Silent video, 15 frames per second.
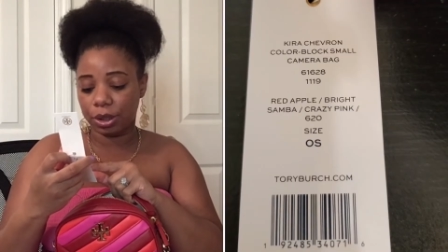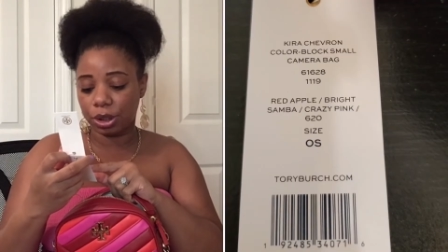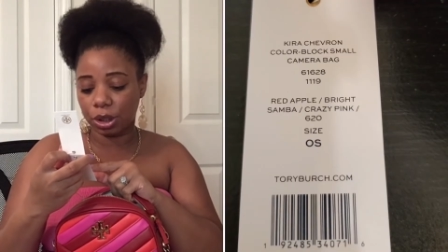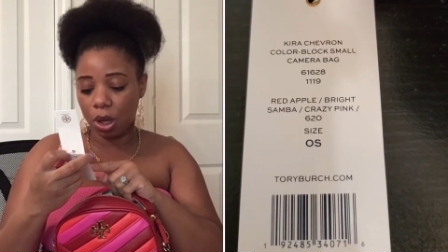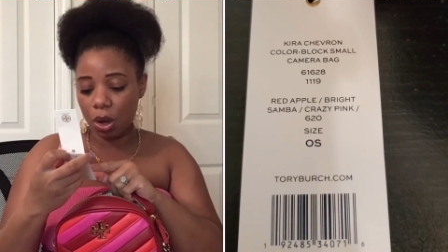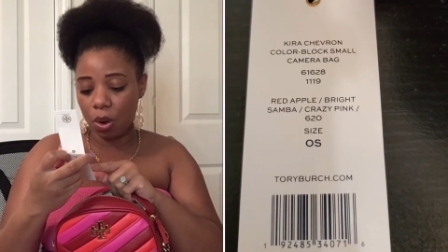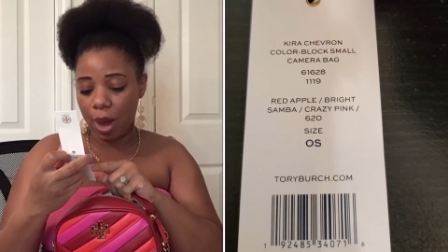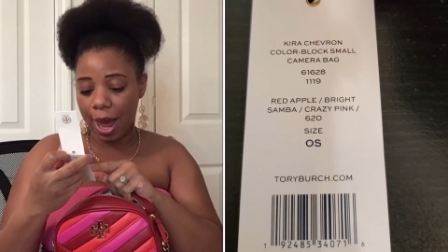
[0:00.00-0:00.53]

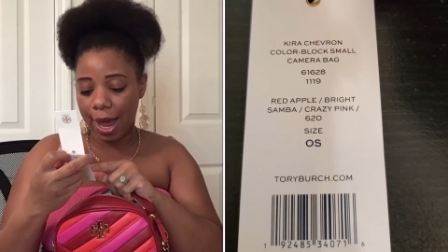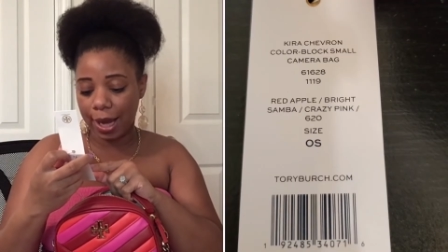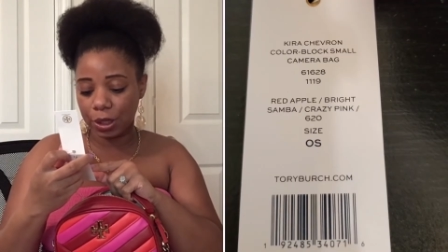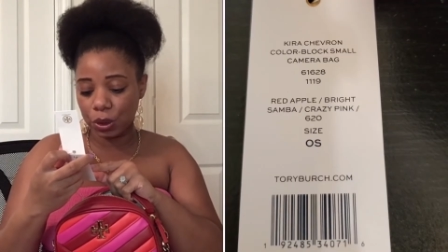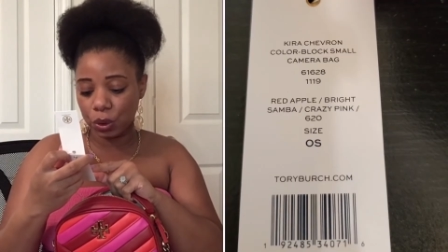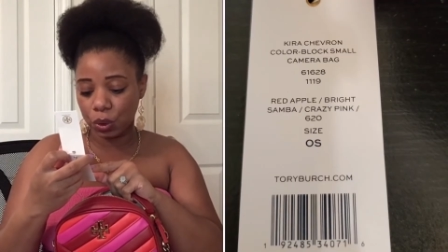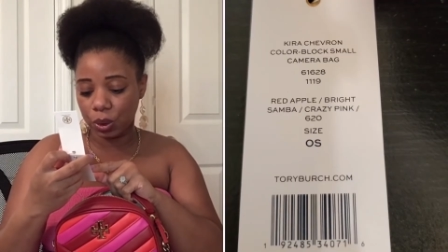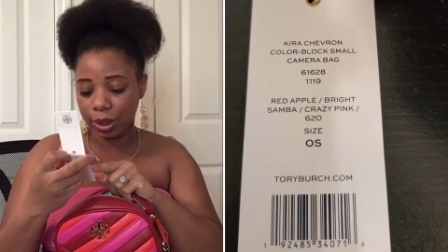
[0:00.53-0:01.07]
So
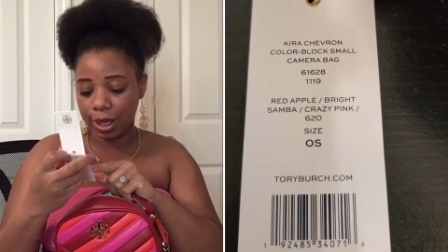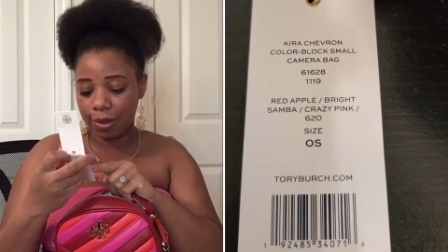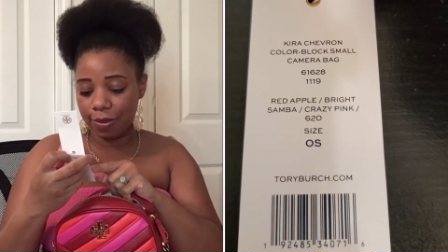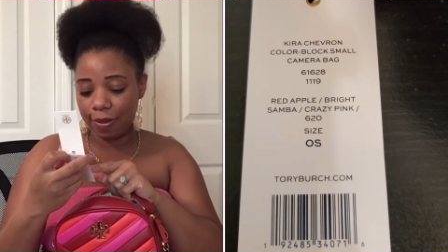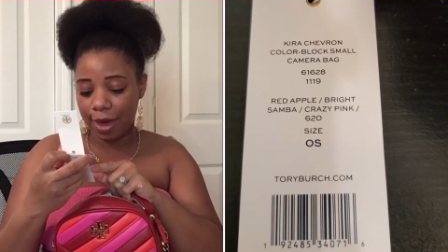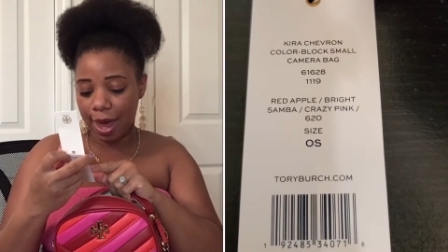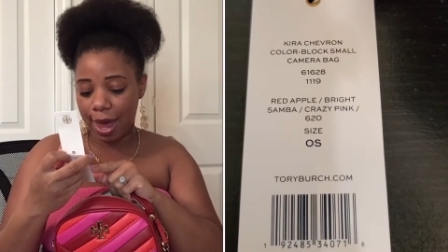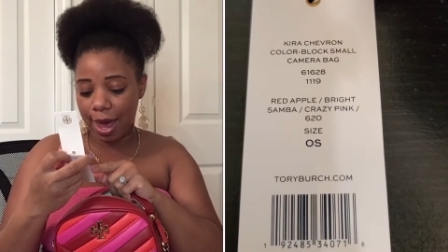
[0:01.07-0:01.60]
actually
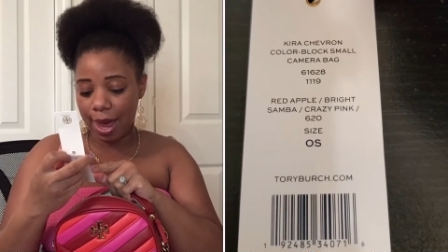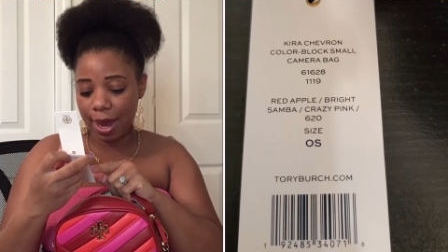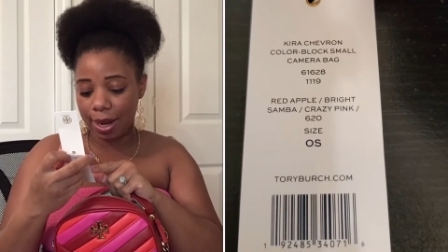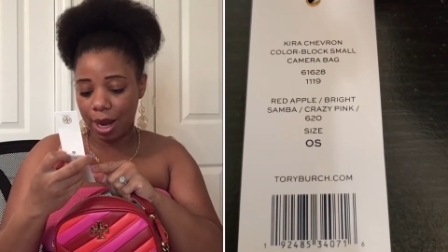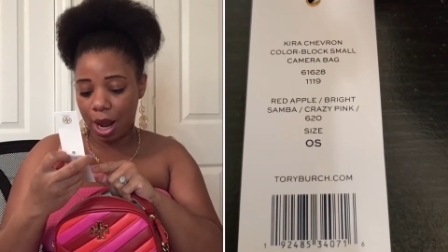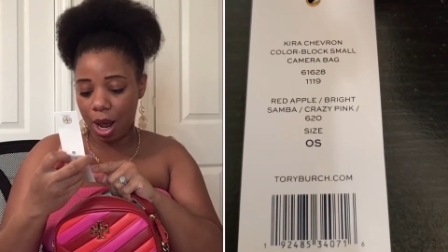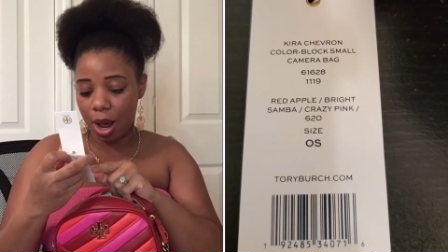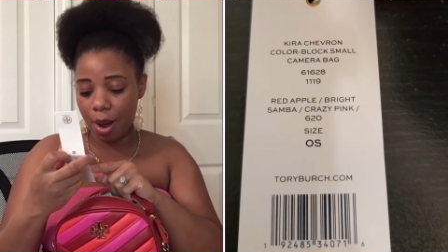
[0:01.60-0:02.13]
that
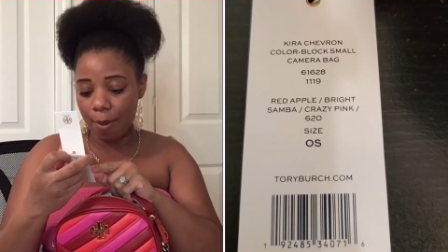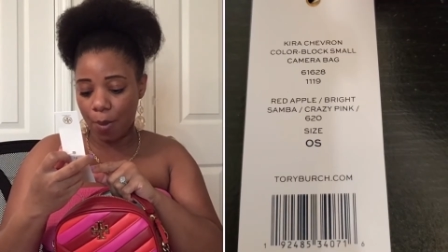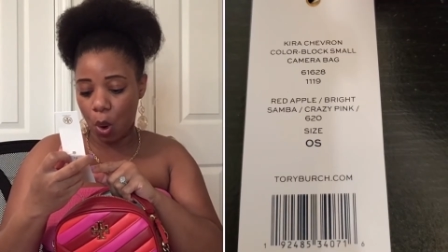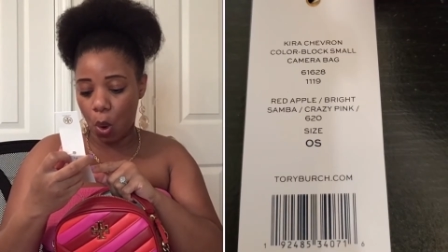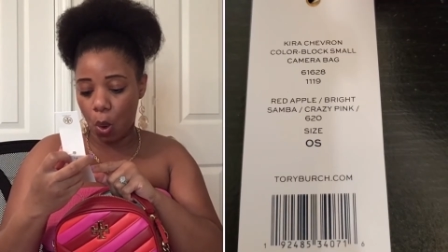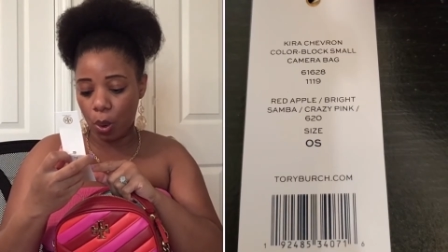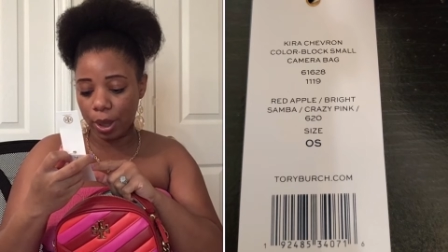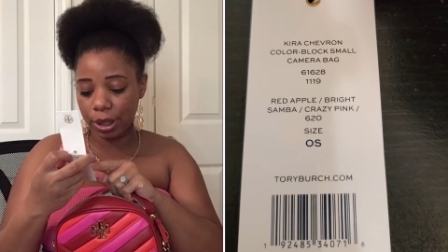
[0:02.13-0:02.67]
um,
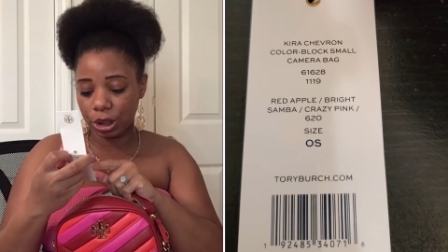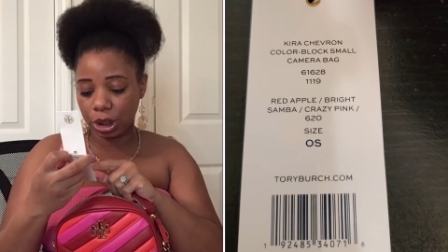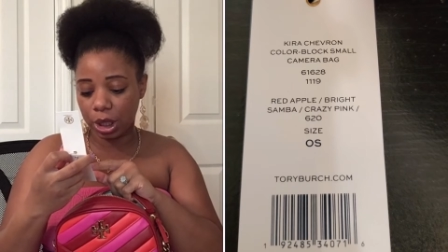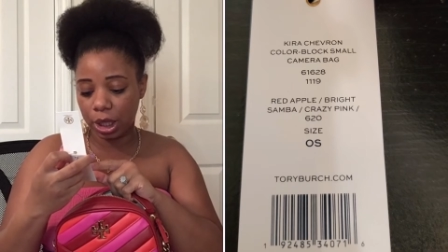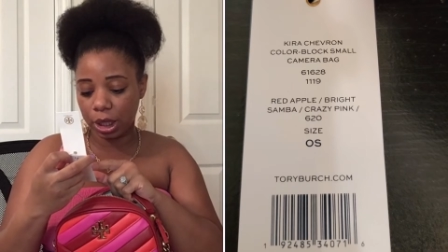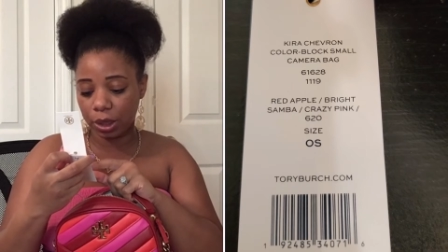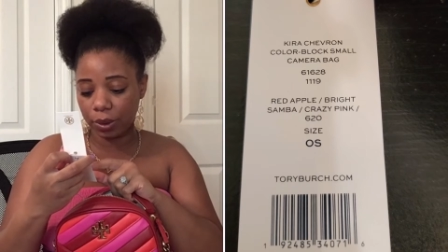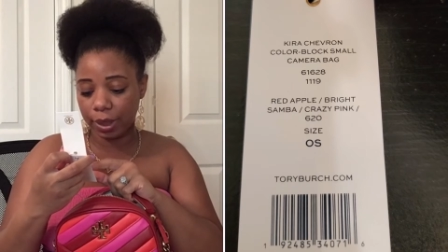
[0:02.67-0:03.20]
orange
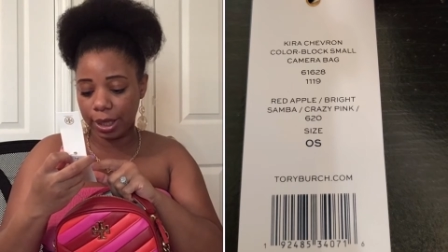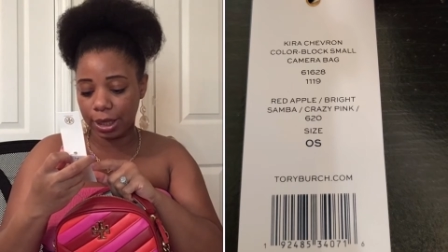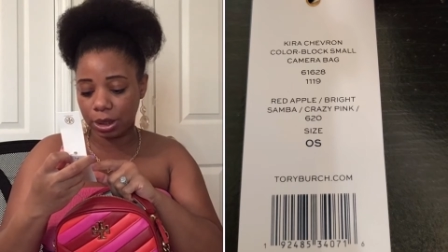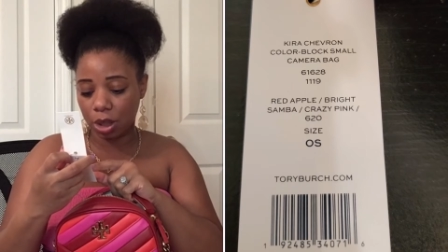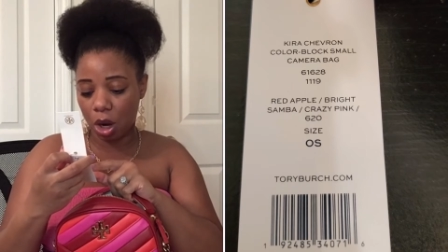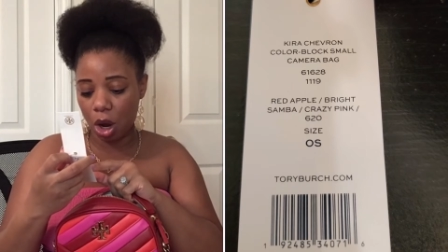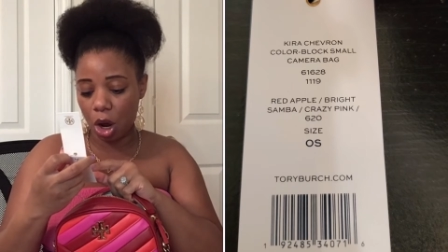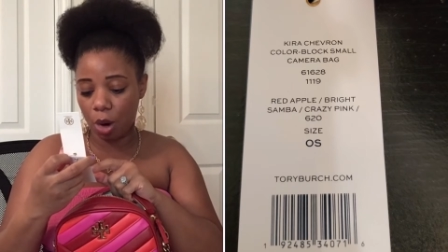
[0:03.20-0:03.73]
color is
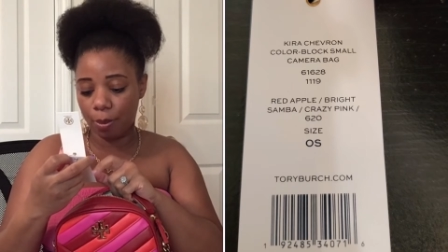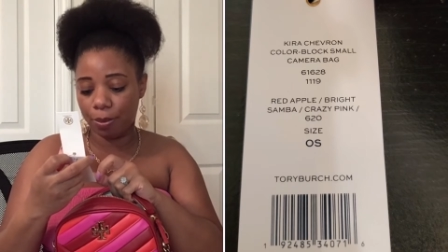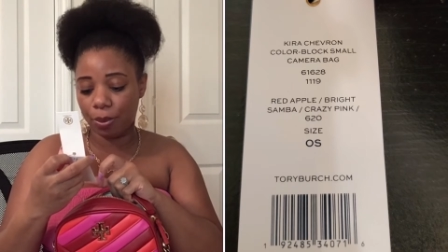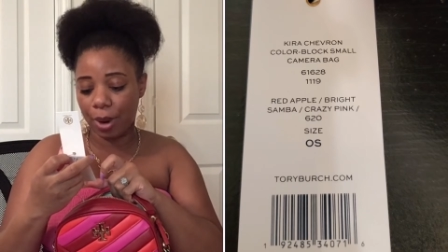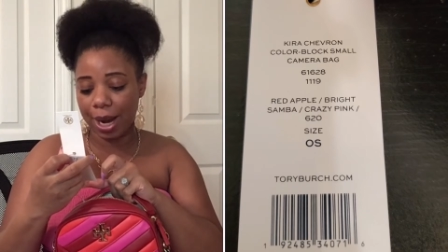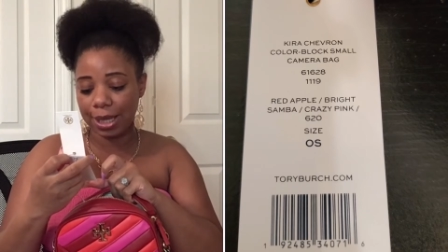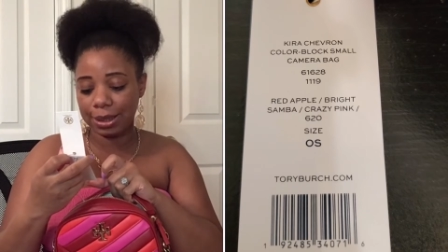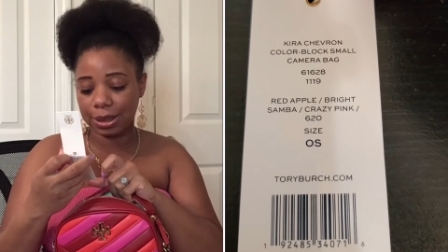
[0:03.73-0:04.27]
called
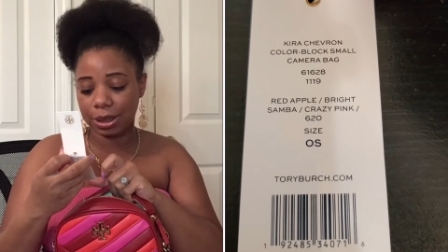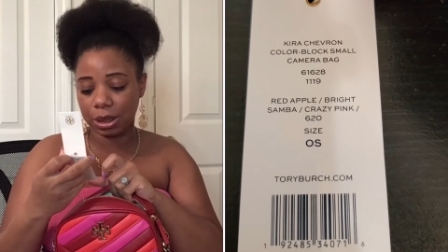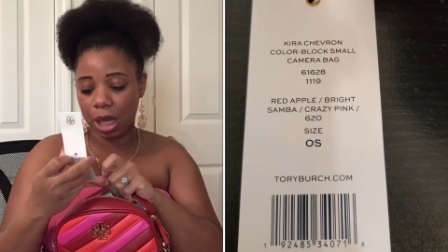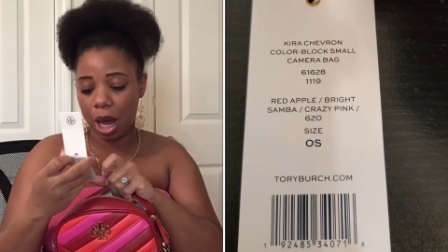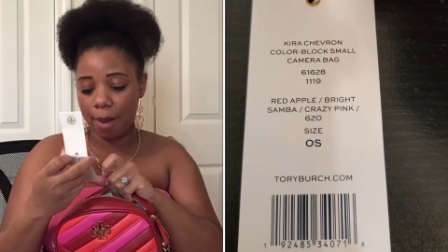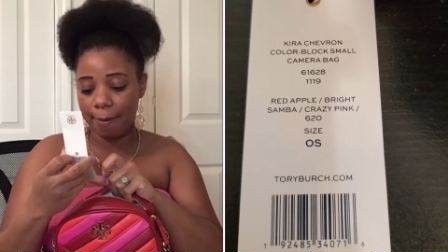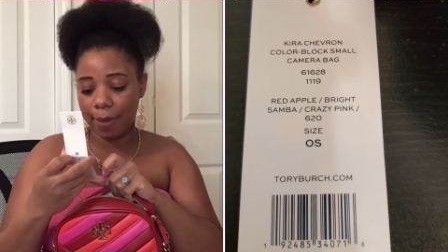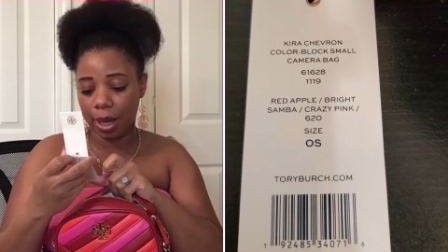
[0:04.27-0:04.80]
Bright
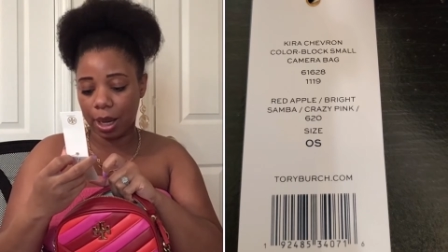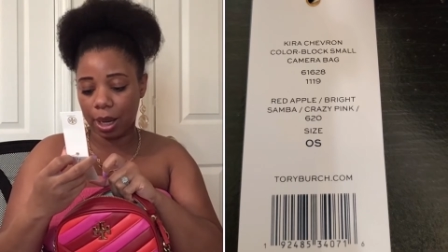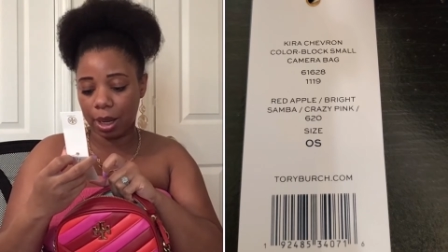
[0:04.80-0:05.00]
Samba.